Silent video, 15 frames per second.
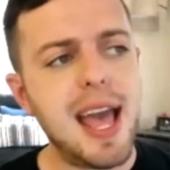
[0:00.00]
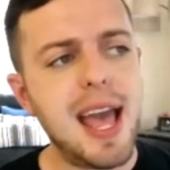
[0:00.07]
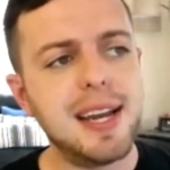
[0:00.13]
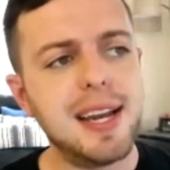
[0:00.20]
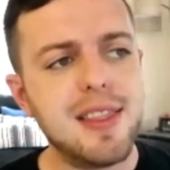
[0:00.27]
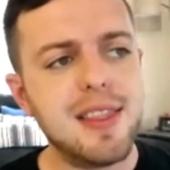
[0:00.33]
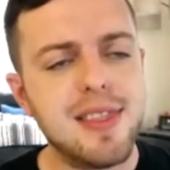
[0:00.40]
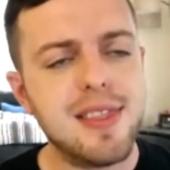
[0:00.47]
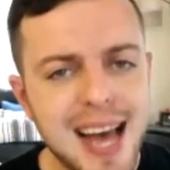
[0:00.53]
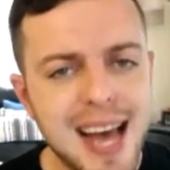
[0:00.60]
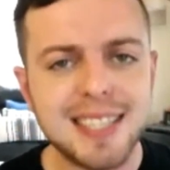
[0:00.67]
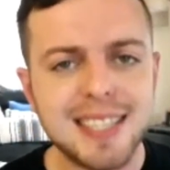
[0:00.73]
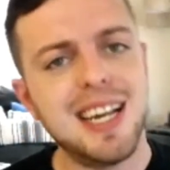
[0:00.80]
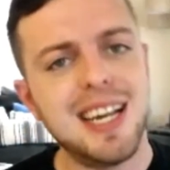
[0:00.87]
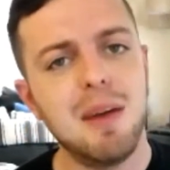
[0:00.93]
And
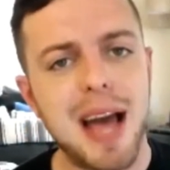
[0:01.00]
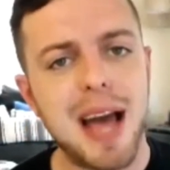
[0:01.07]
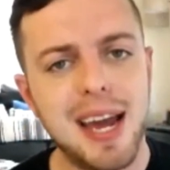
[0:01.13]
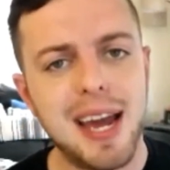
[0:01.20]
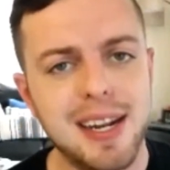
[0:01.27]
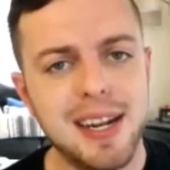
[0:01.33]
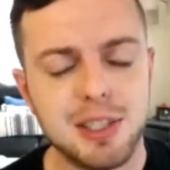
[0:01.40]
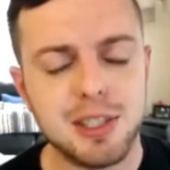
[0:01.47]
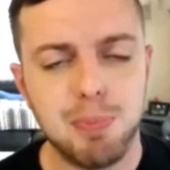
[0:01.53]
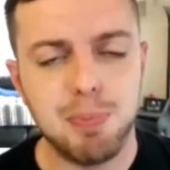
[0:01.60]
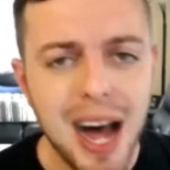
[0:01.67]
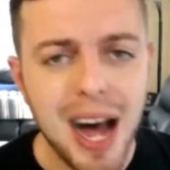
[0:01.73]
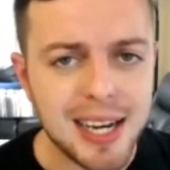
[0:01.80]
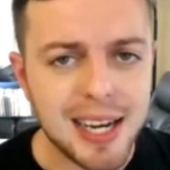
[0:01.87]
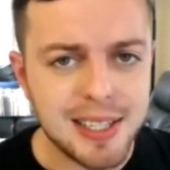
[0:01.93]
that's how bad it is.
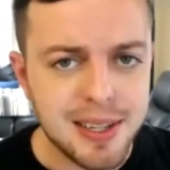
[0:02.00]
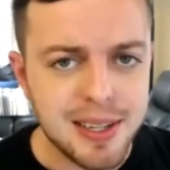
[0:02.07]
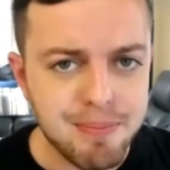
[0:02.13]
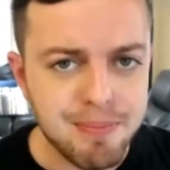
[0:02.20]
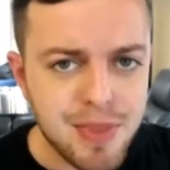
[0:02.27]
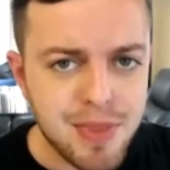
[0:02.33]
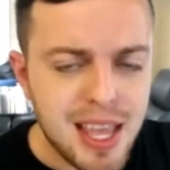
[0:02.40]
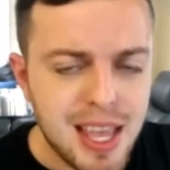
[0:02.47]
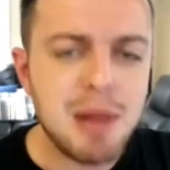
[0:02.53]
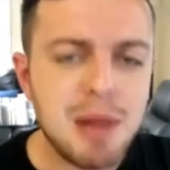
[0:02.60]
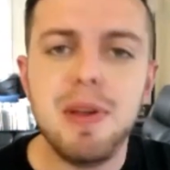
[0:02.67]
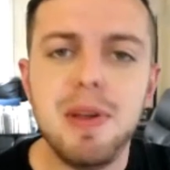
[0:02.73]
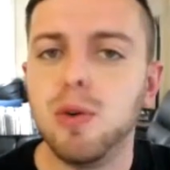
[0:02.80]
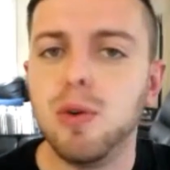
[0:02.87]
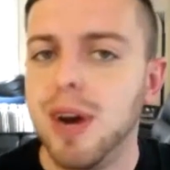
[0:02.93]
But
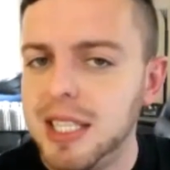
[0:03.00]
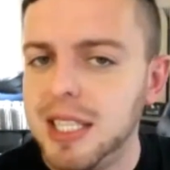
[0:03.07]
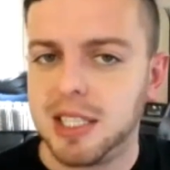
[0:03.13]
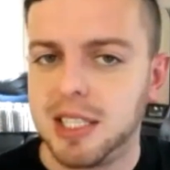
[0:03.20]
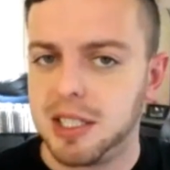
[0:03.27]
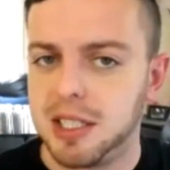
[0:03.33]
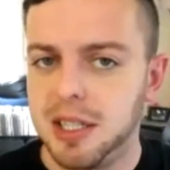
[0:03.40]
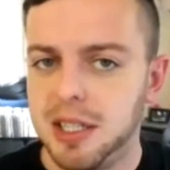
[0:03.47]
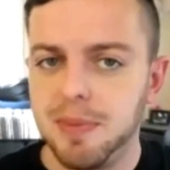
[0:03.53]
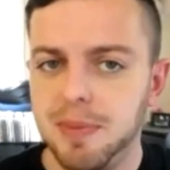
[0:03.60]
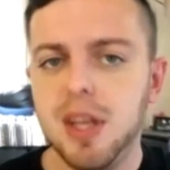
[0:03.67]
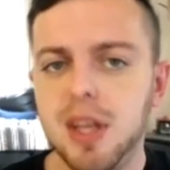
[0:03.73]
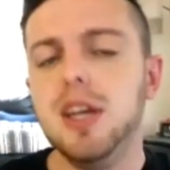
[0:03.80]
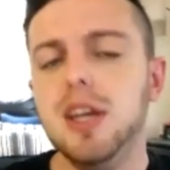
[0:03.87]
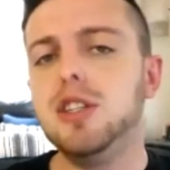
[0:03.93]
it'd be racist
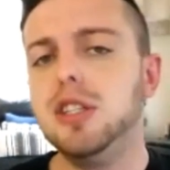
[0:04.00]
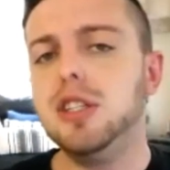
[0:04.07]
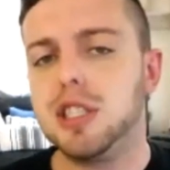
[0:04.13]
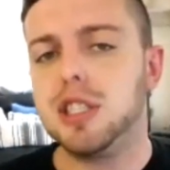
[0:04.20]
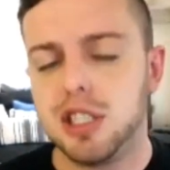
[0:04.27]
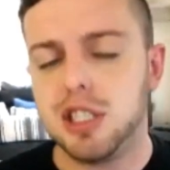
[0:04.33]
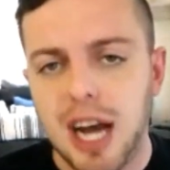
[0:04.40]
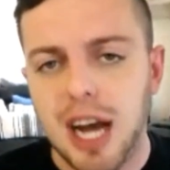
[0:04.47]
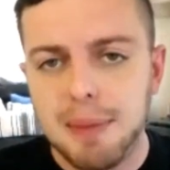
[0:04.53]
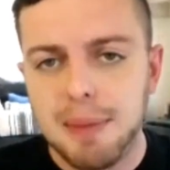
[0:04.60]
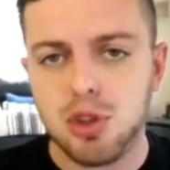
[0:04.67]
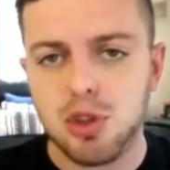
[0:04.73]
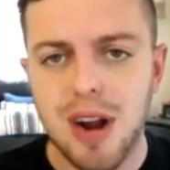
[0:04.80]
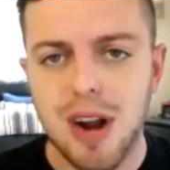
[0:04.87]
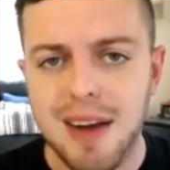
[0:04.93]
to
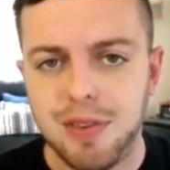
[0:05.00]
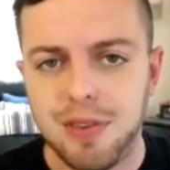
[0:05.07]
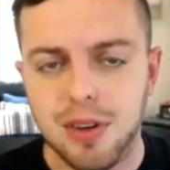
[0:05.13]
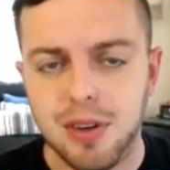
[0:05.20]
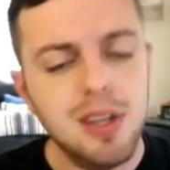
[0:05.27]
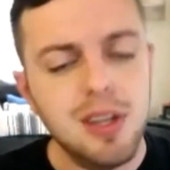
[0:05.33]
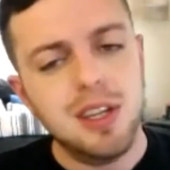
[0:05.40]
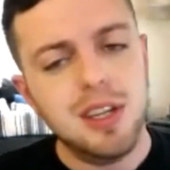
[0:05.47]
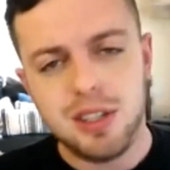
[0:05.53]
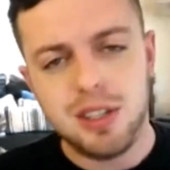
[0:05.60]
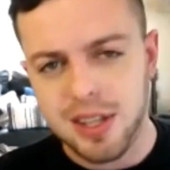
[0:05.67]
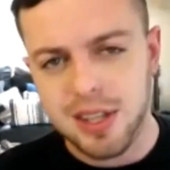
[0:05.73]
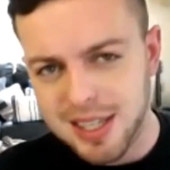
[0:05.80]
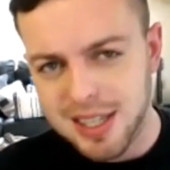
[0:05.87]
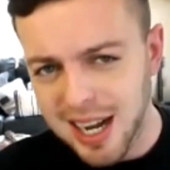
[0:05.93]
stop travel
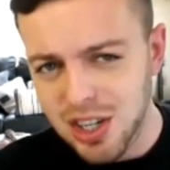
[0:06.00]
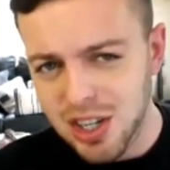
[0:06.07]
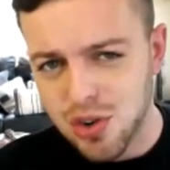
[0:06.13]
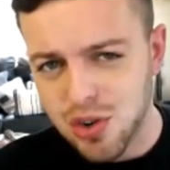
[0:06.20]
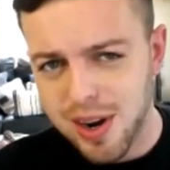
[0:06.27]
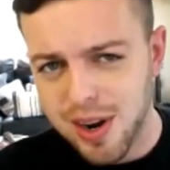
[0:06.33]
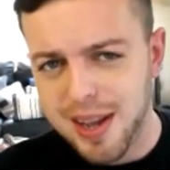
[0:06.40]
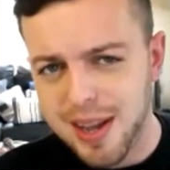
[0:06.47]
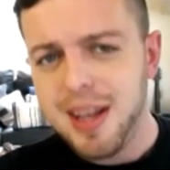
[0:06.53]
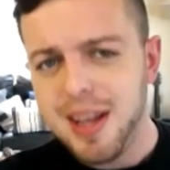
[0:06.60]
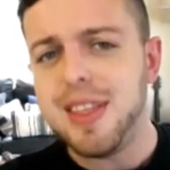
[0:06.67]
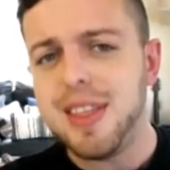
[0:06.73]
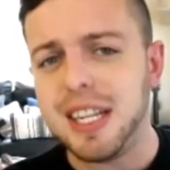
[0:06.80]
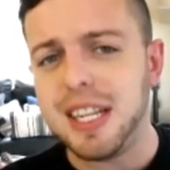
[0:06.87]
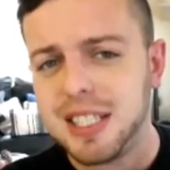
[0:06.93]
to the country
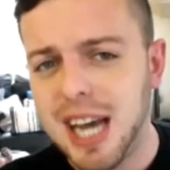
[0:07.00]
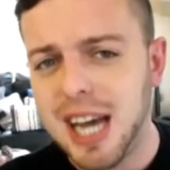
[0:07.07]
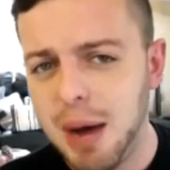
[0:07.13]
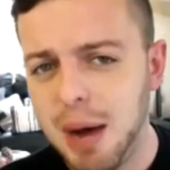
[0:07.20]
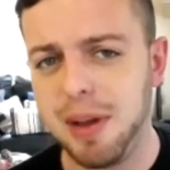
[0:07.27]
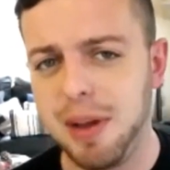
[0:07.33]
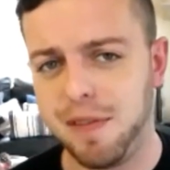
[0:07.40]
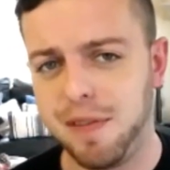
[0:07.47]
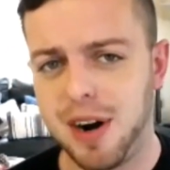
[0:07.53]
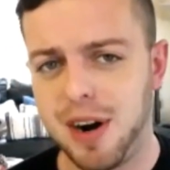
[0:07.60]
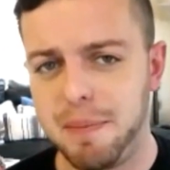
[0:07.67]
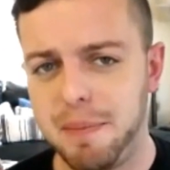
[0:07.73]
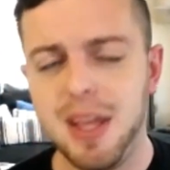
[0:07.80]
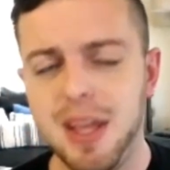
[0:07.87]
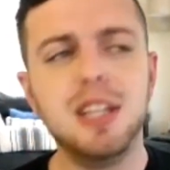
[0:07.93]
that it's coming from.